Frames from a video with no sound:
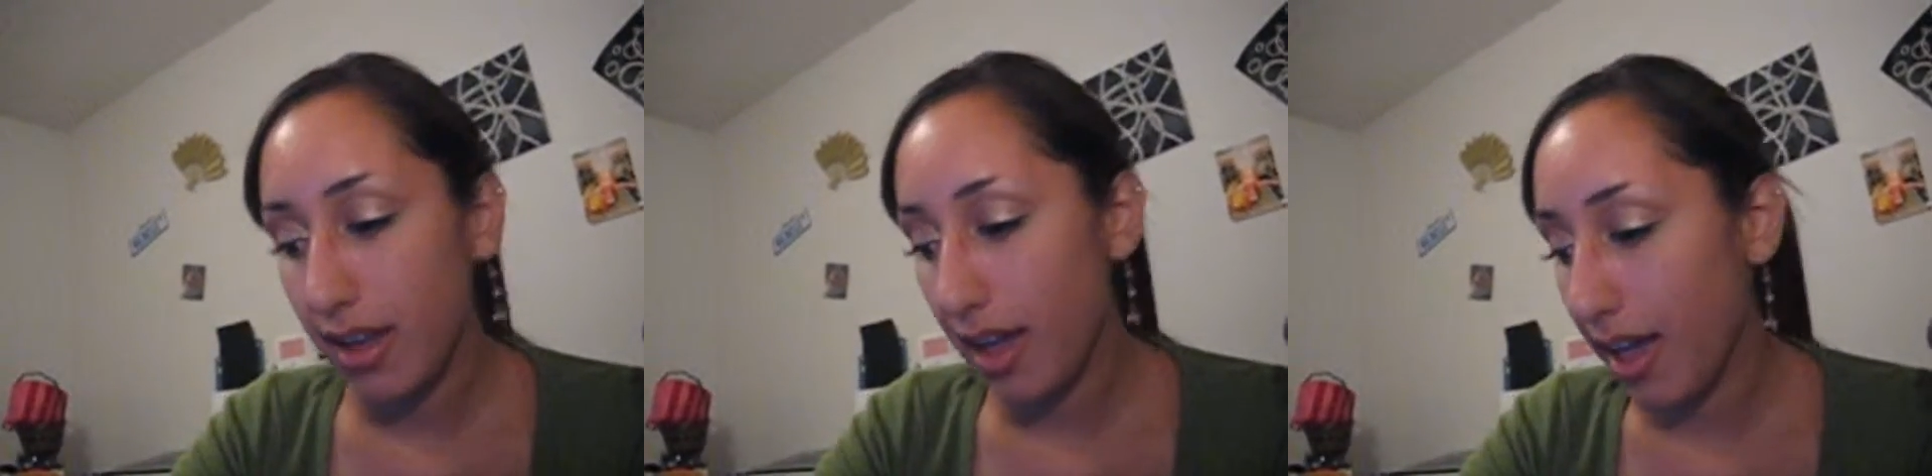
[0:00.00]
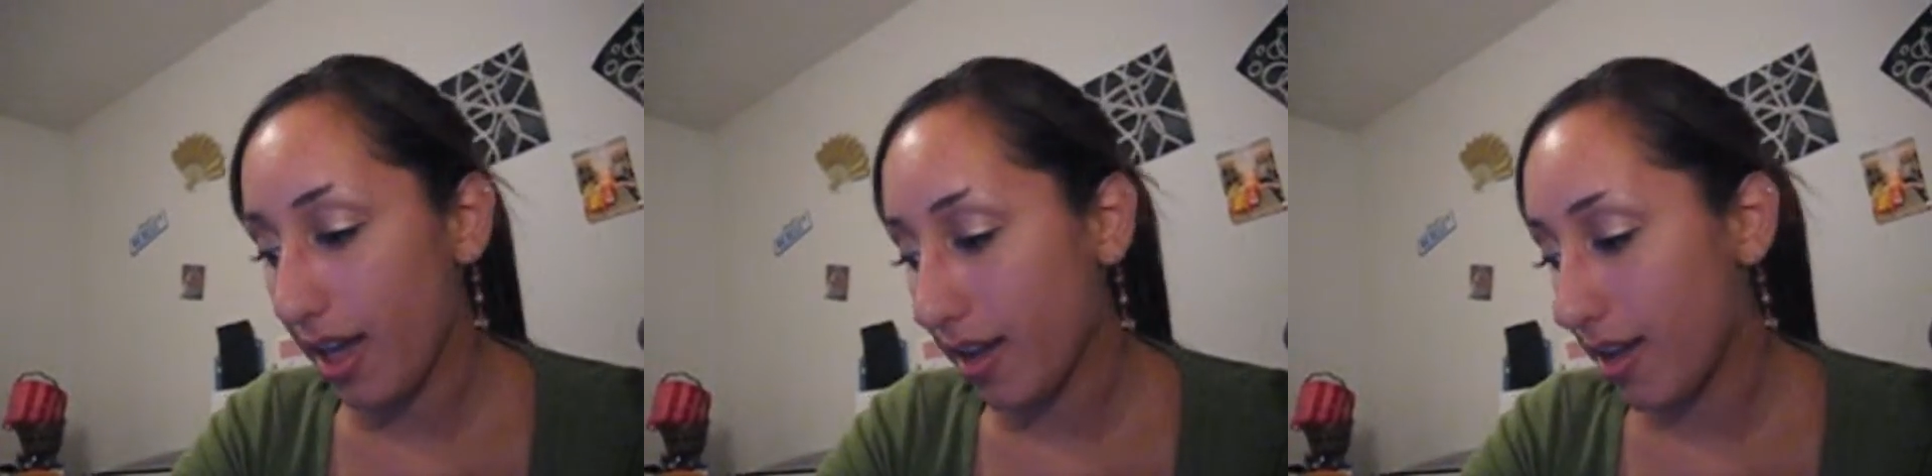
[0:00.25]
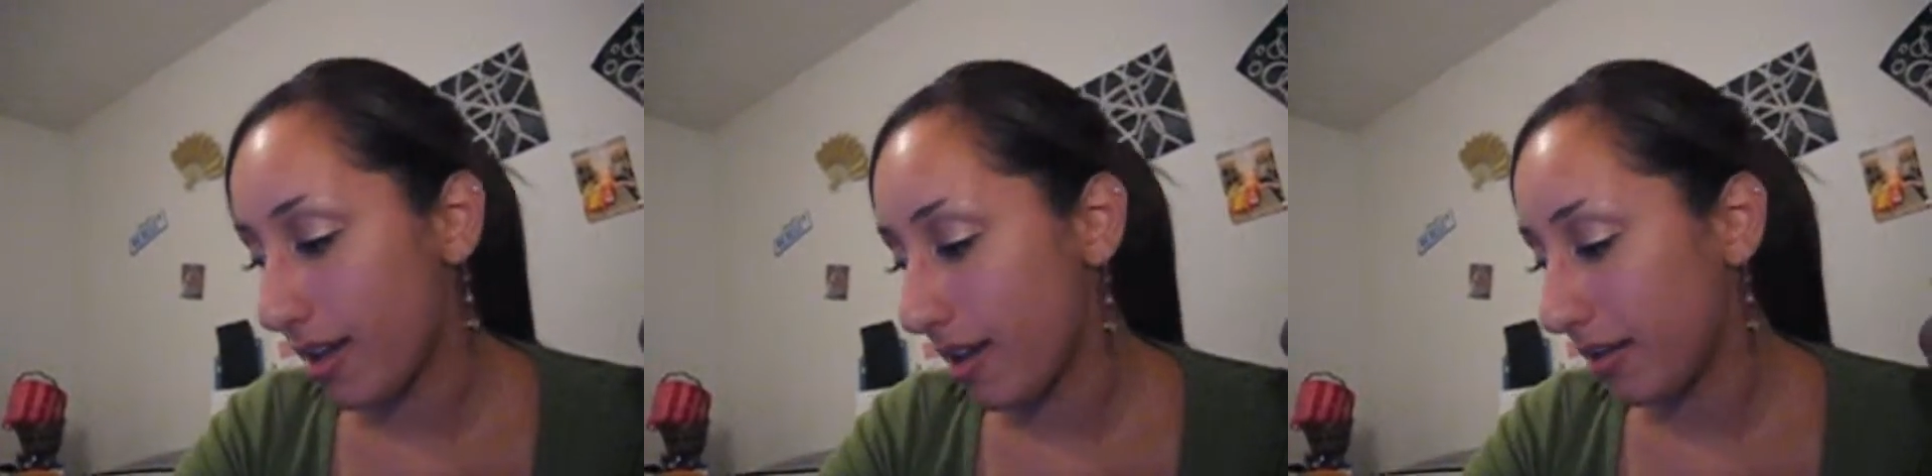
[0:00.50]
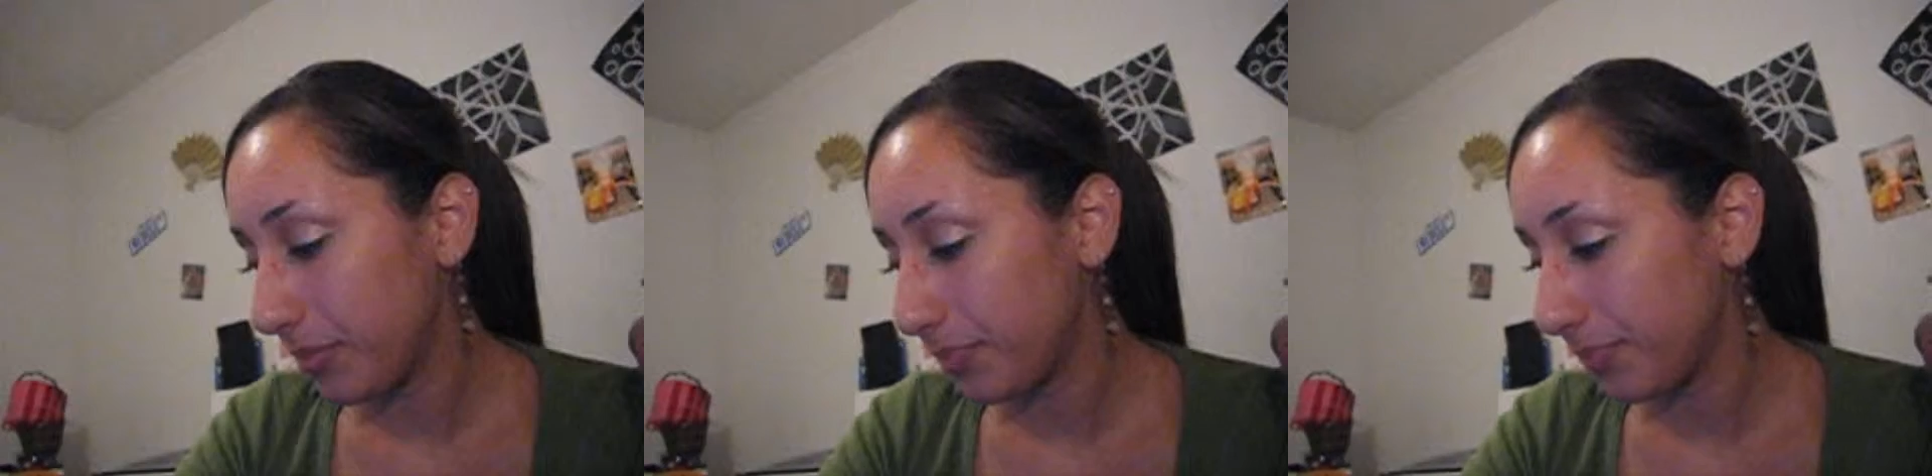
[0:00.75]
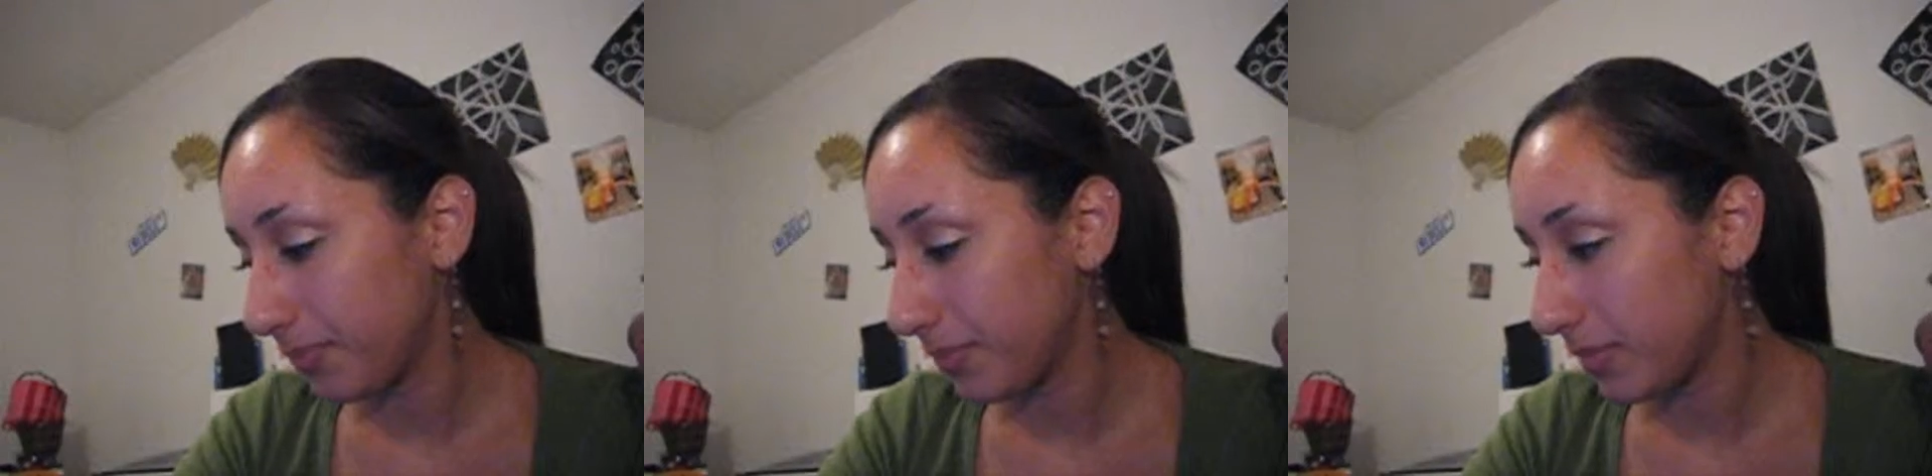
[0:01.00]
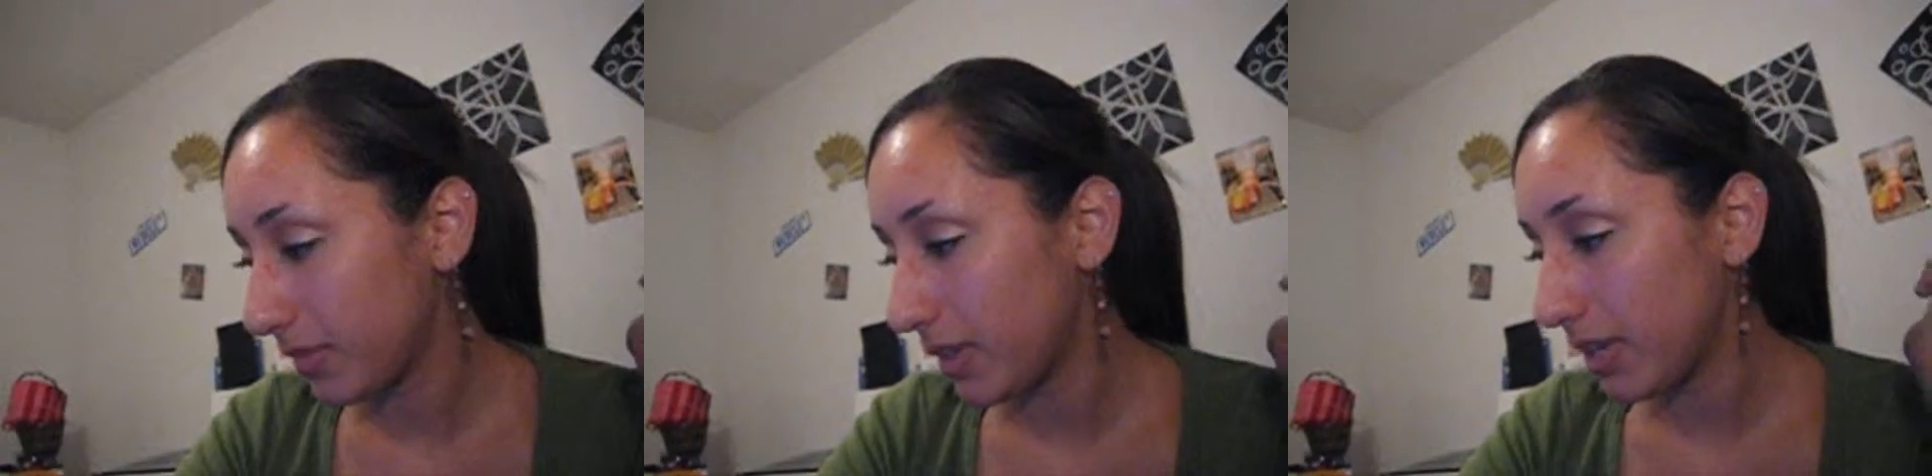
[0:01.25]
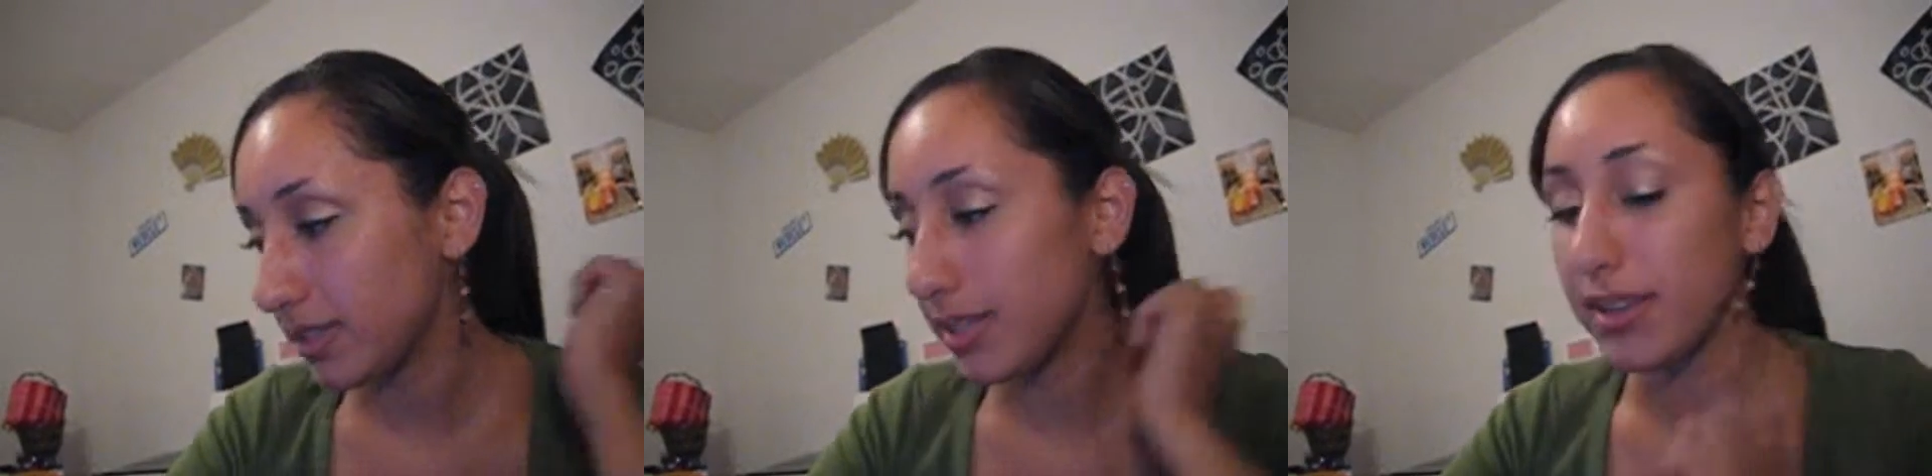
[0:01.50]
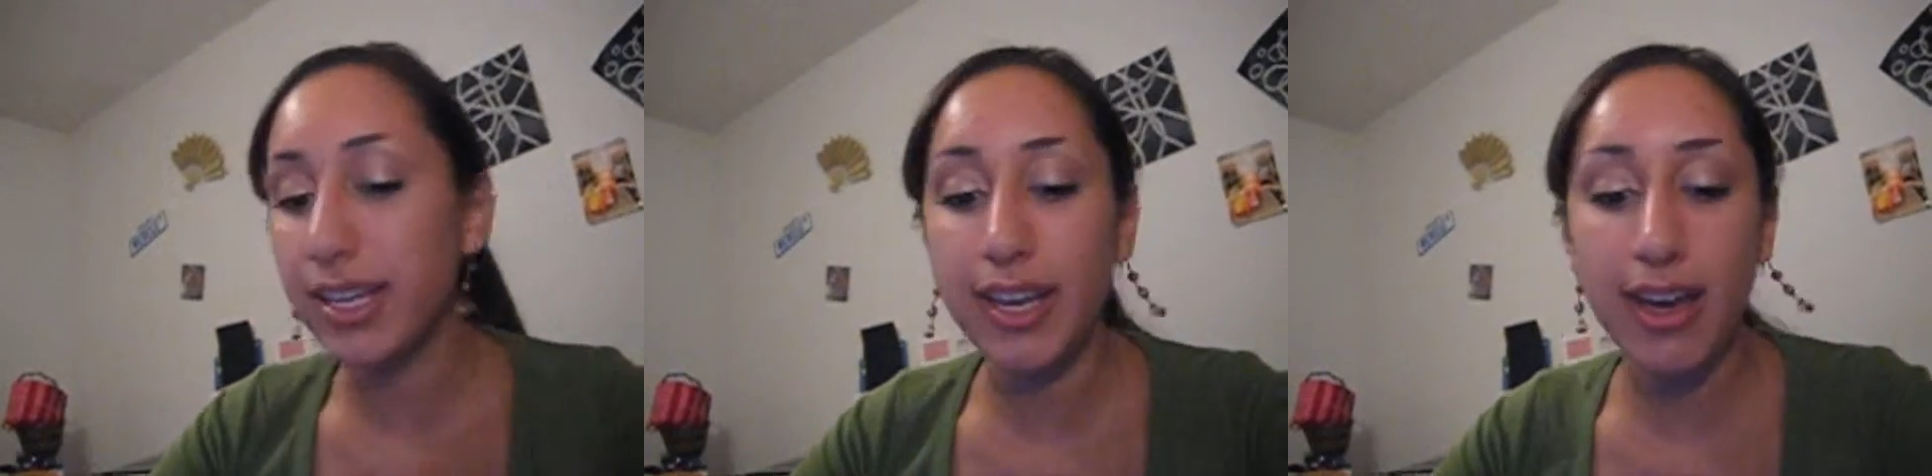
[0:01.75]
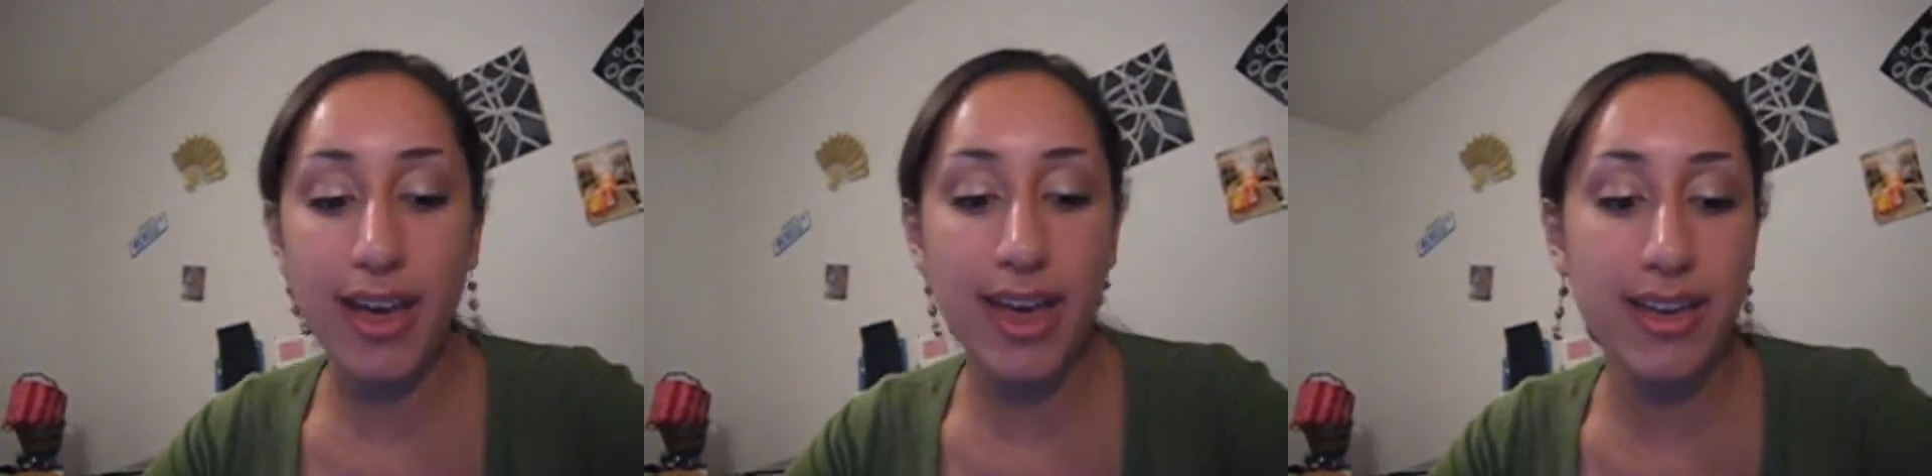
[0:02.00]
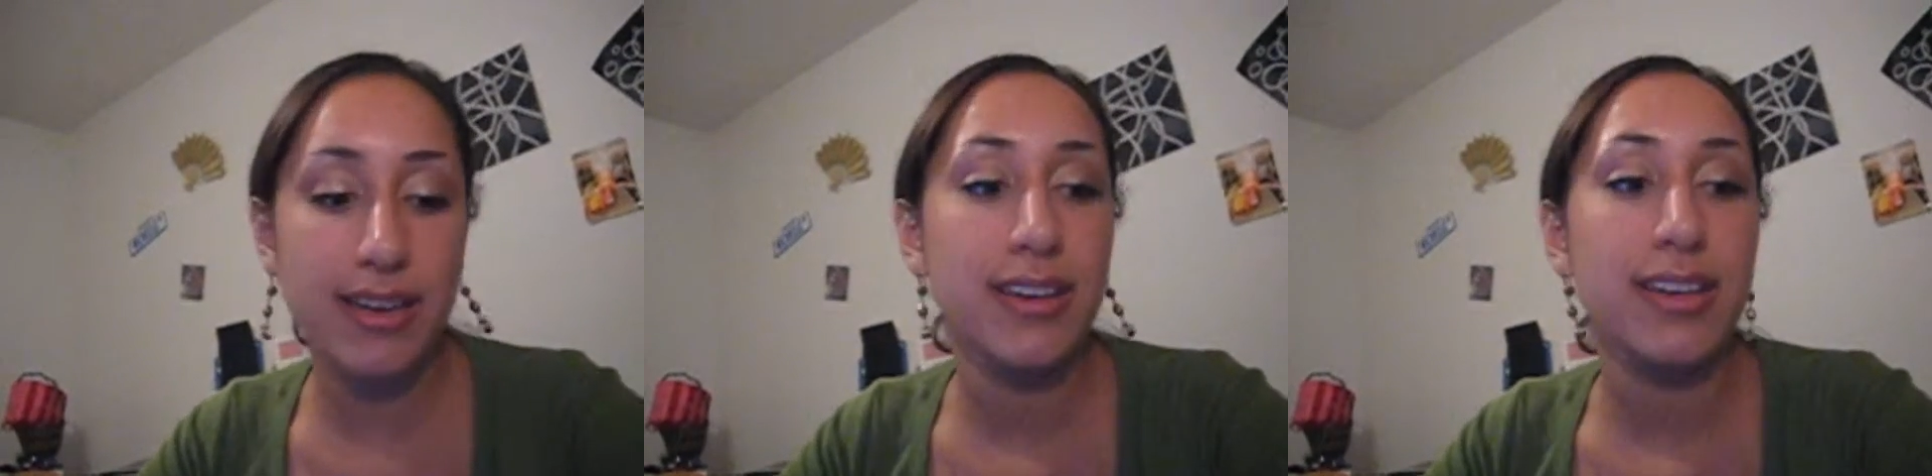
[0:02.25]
That's all I got,